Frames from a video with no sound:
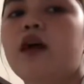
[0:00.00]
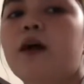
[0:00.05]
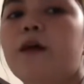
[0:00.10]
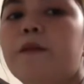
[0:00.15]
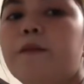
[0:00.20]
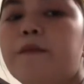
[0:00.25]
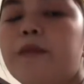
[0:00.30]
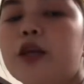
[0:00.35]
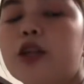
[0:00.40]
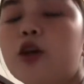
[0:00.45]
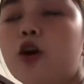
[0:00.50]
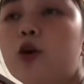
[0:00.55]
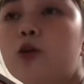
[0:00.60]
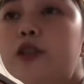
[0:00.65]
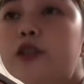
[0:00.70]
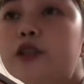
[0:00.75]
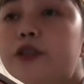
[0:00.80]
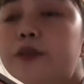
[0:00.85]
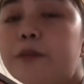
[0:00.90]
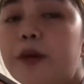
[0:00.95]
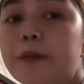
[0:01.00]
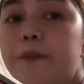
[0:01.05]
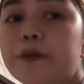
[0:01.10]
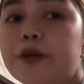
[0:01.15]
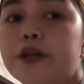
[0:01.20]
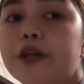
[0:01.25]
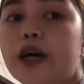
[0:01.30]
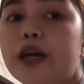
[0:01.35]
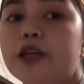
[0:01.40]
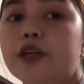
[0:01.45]
But always remember
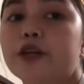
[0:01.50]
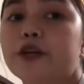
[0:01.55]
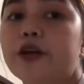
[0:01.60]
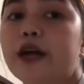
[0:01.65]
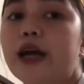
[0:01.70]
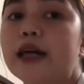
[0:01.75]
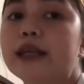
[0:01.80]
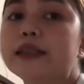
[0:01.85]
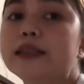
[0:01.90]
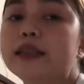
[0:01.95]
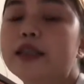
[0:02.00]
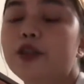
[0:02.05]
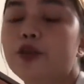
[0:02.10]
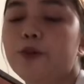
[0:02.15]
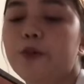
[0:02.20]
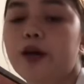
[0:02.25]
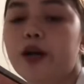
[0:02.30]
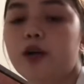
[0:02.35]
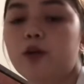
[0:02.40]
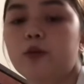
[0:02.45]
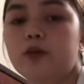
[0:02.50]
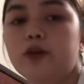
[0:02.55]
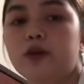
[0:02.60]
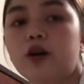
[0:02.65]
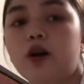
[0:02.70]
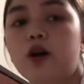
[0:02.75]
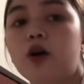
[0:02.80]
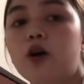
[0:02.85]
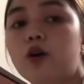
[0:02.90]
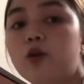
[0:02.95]
that your hands need to be
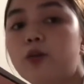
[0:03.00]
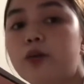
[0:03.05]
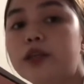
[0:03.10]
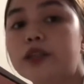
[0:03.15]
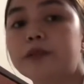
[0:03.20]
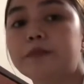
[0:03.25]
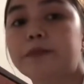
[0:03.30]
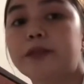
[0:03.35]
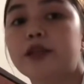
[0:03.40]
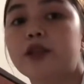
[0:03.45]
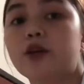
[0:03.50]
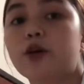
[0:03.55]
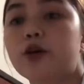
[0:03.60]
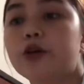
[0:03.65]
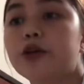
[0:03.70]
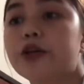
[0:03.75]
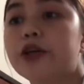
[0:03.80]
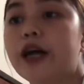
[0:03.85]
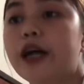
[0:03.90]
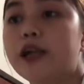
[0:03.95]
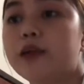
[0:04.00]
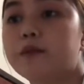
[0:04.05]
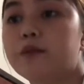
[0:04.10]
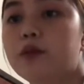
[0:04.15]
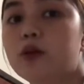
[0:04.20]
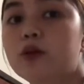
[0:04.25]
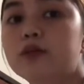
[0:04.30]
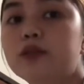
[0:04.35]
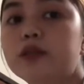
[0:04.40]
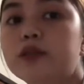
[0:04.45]
always below your
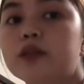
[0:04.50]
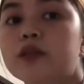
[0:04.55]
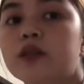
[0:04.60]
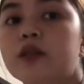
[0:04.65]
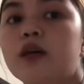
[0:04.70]
elbows,